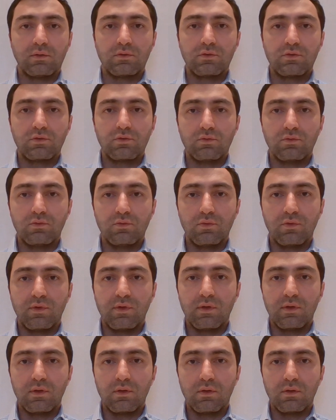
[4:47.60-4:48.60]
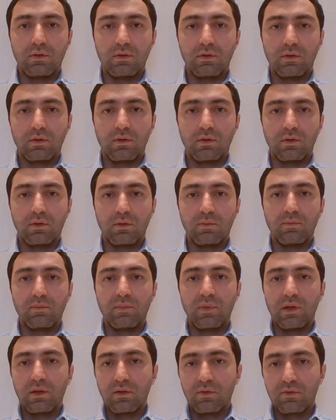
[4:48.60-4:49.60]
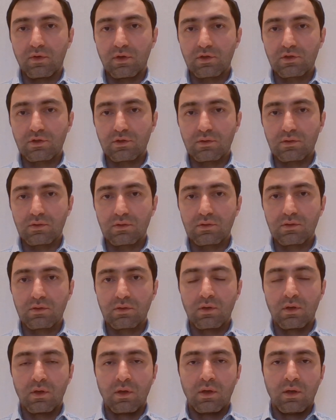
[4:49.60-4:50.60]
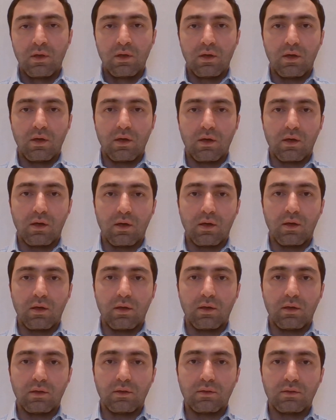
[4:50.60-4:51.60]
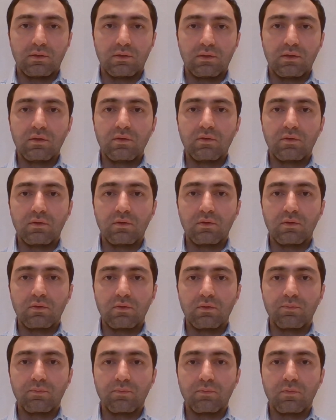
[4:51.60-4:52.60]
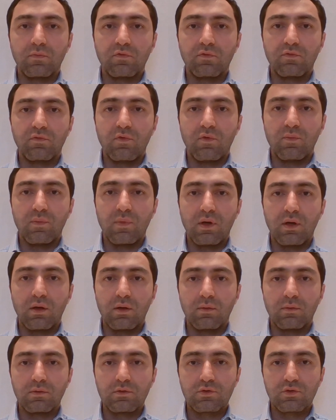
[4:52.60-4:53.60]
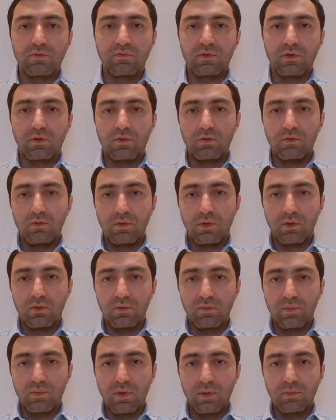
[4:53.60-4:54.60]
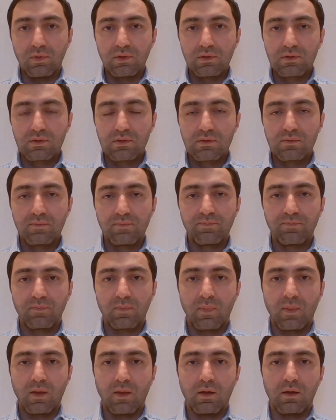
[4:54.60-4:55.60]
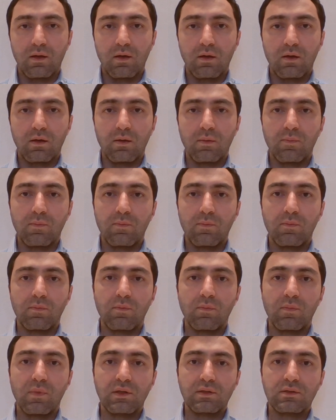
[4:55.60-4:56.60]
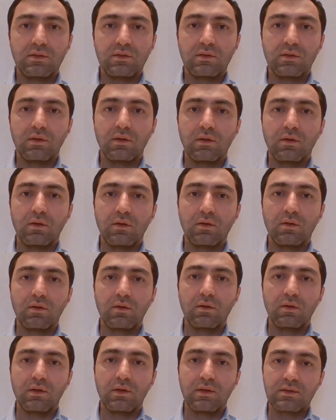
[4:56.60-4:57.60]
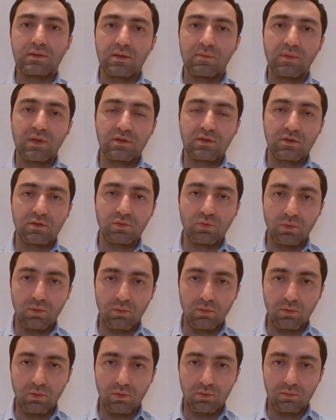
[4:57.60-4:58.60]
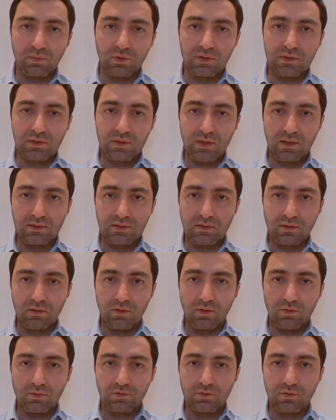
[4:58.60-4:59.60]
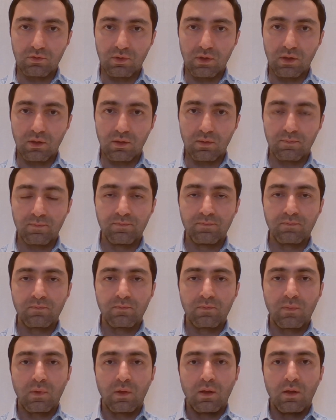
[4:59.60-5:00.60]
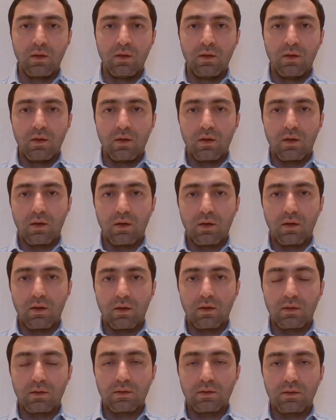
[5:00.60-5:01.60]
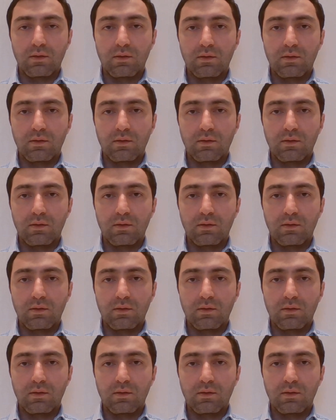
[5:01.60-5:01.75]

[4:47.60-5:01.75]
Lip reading: to the Belarusians uh, and the former Soviet Union republics. But as I mentioned, we will not be discussing those today. Uh,